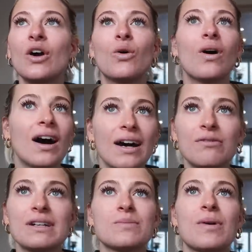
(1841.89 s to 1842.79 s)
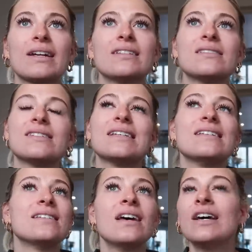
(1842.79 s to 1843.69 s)
or high risk
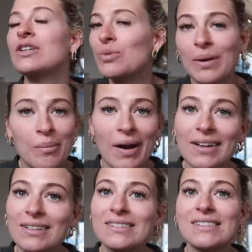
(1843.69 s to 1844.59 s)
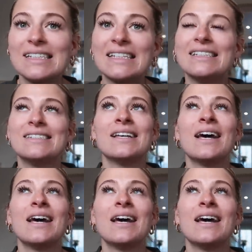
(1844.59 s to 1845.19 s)
pregnancies, twin pregnancies.